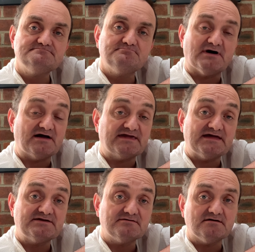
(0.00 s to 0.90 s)

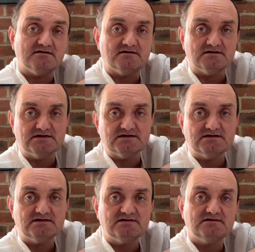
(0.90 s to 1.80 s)
again, I've
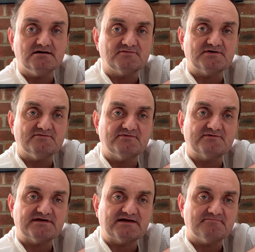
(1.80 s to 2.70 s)
gone for a
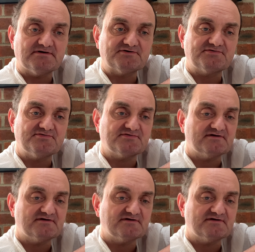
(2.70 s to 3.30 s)
Tankbusters.